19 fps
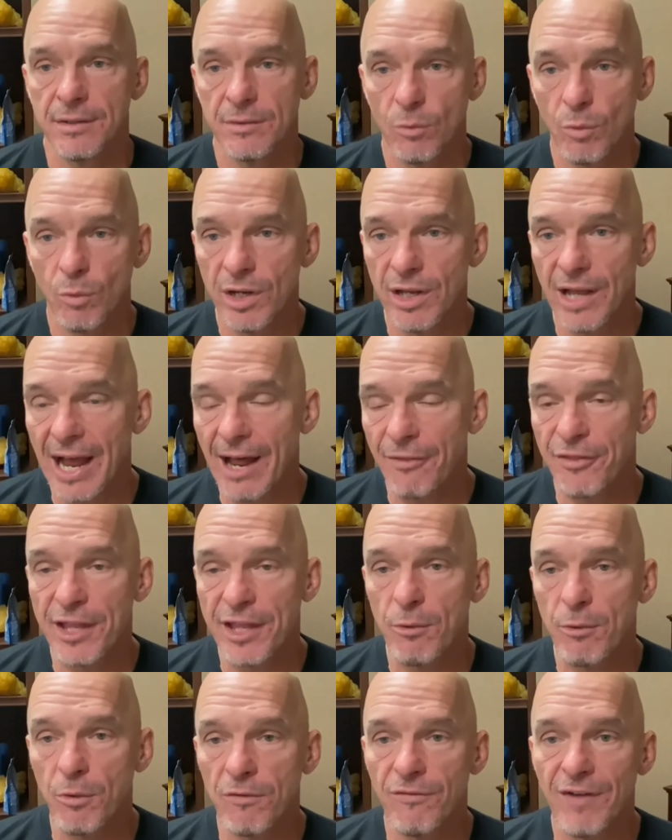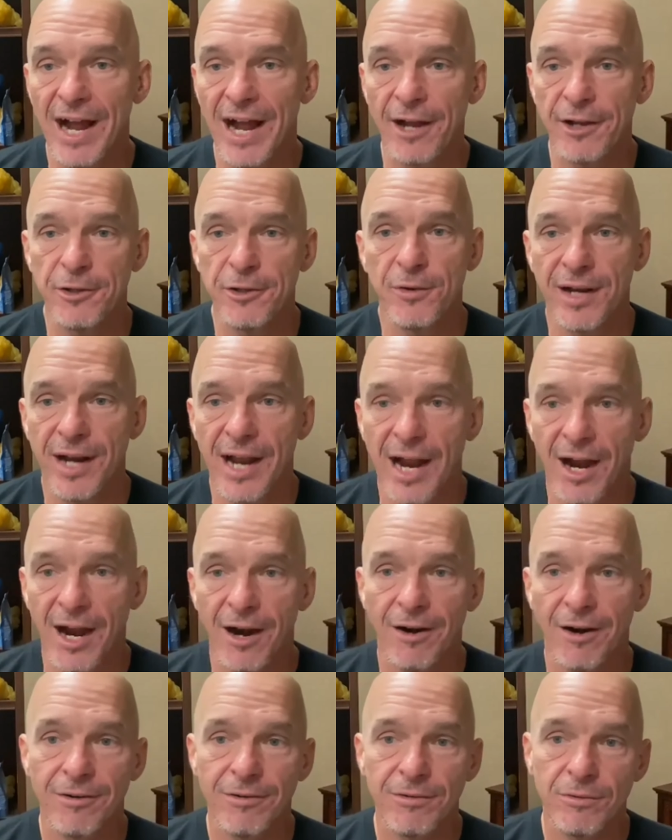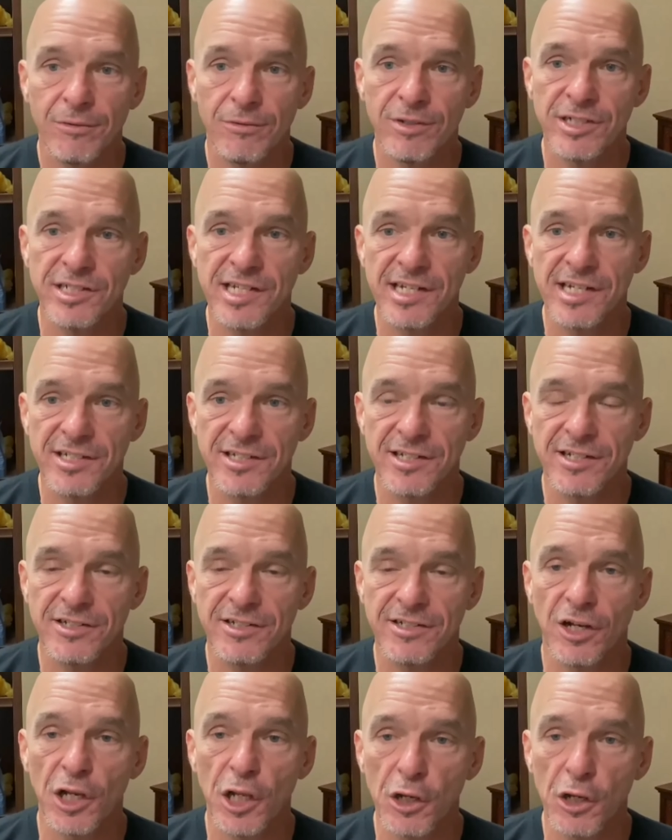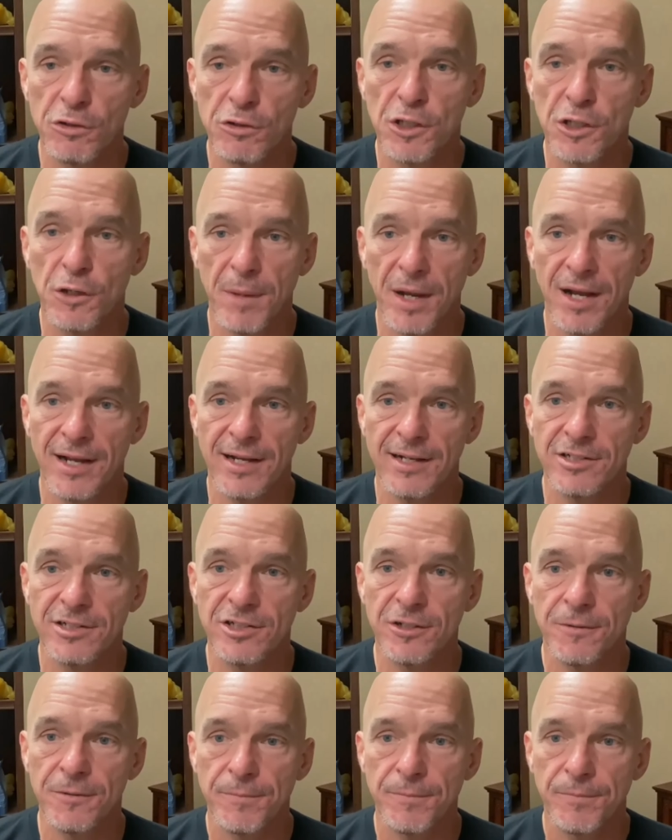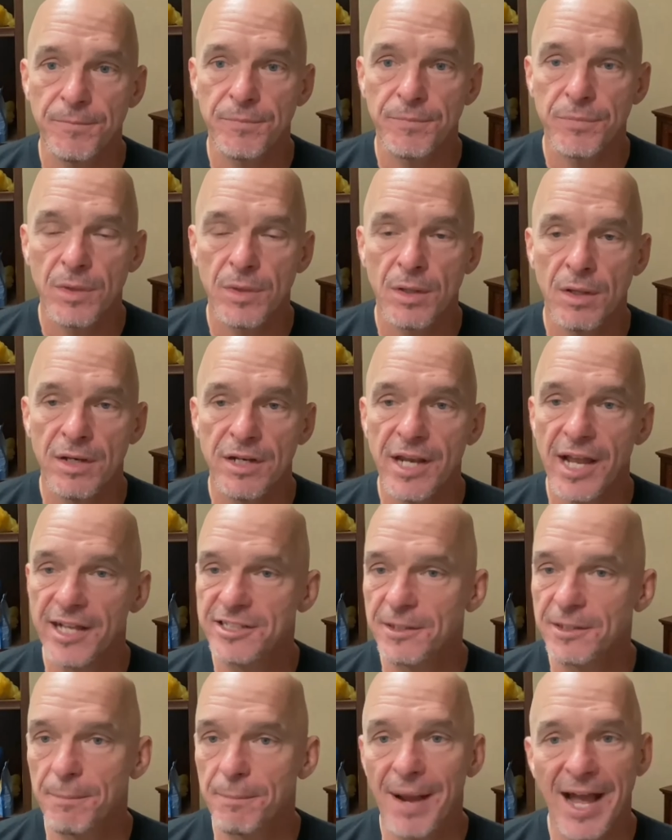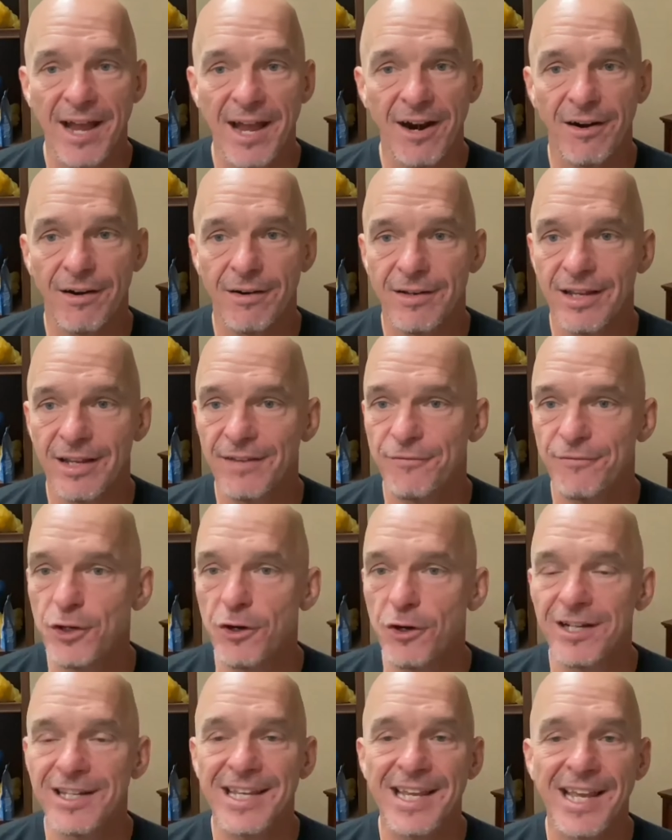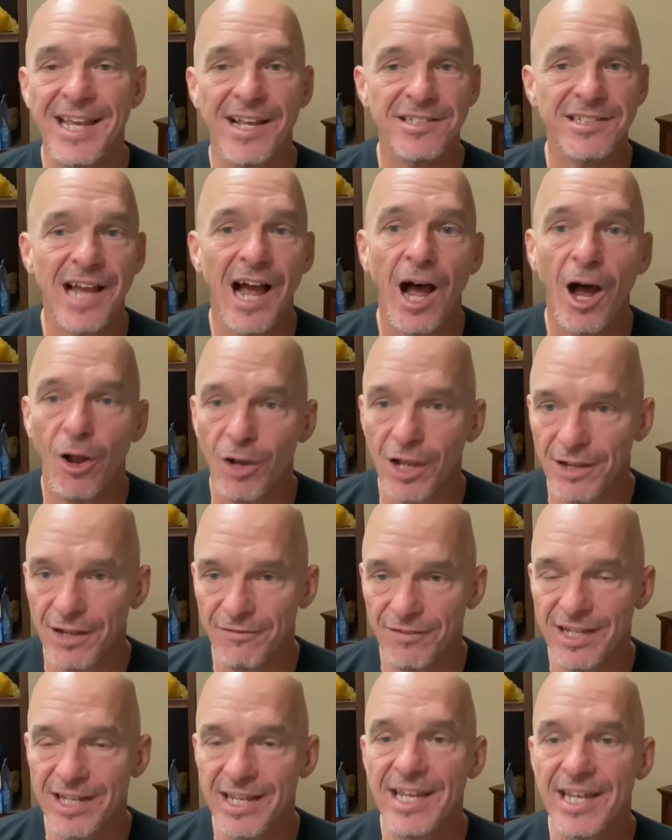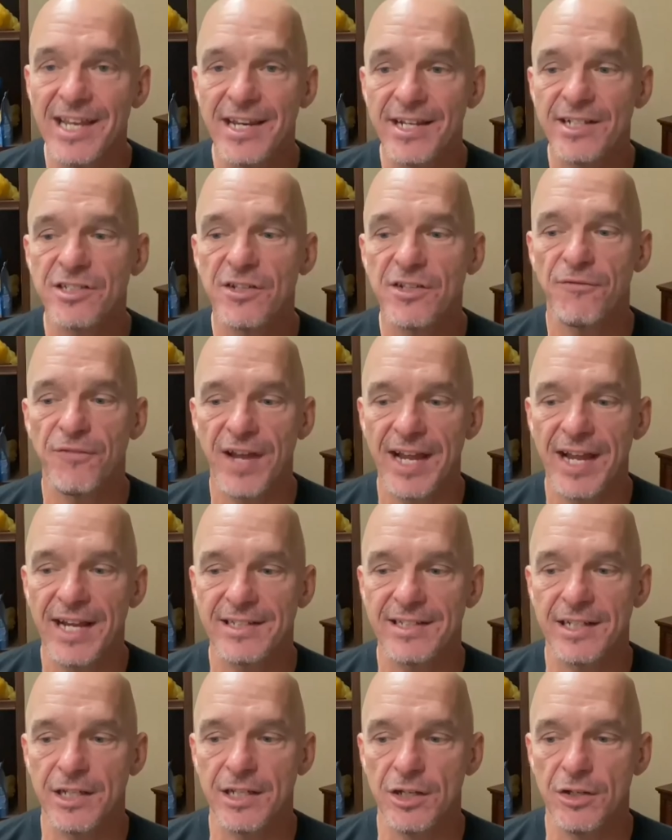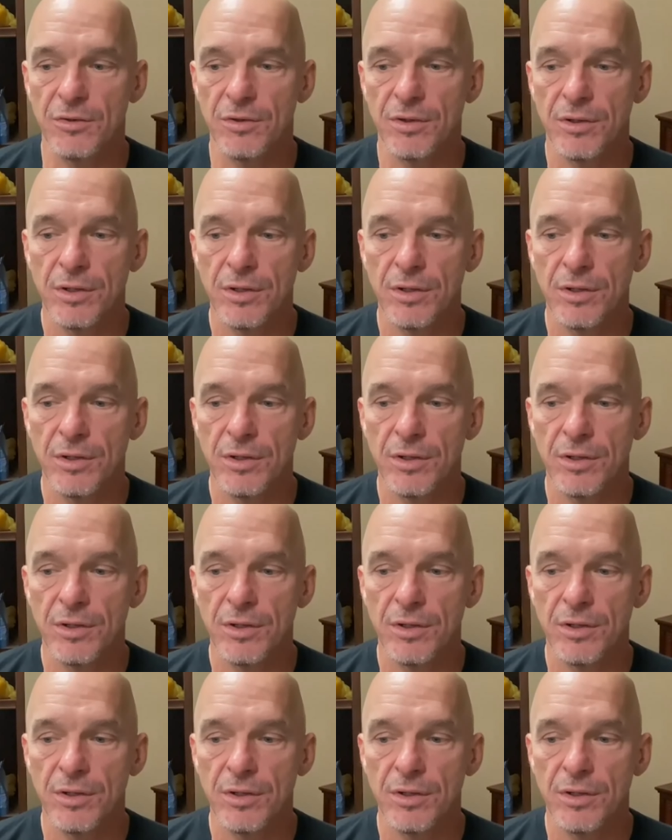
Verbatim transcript: we I think we're valuing our resistance a little too much. Doesn't matter if you're against all of it, it is affecting you.